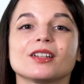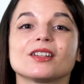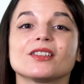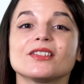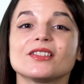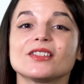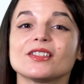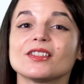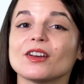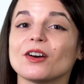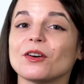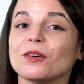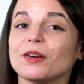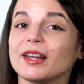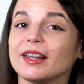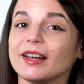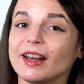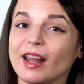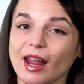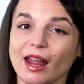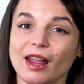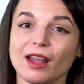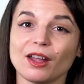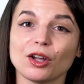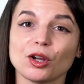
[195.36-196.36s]
So an
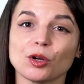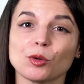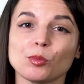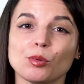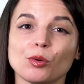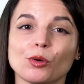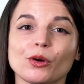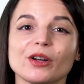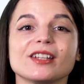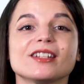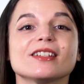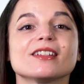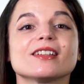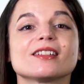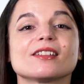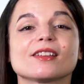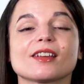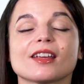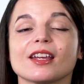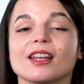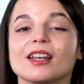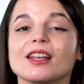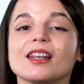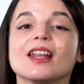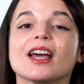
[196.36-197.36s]
anchor point is a
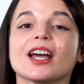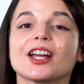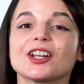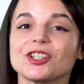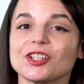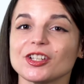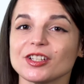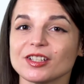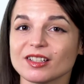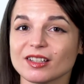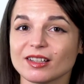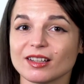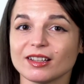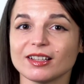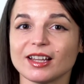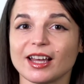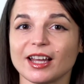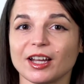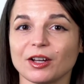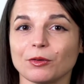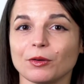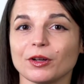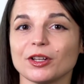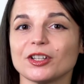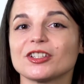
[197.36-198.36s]
connection to the
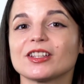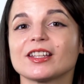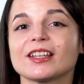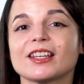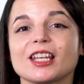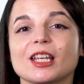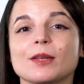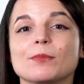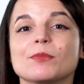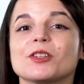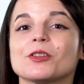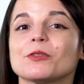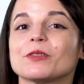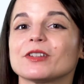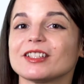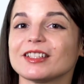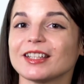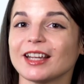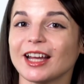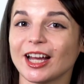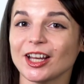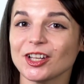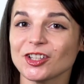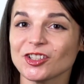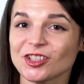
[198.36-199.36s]
language that keeps you
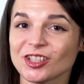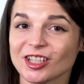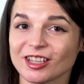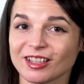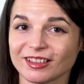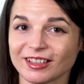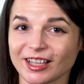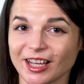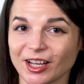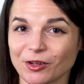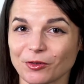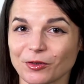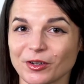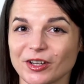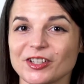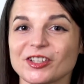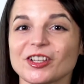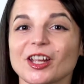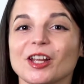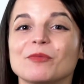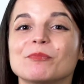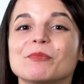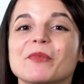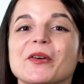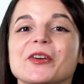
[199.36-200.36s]
attached to the language
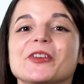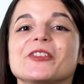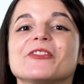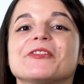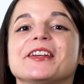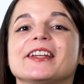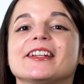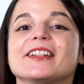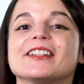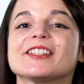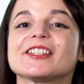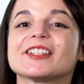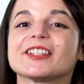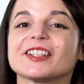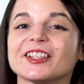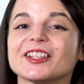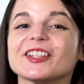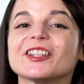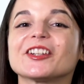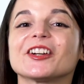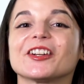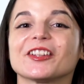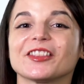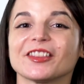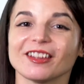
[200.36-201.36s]
and motivated to
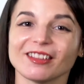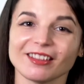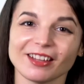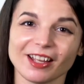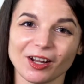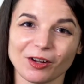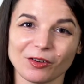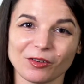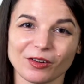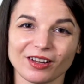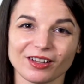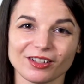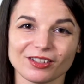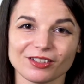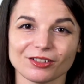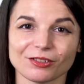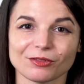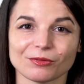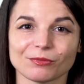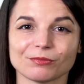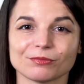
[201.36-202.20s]
learn the language.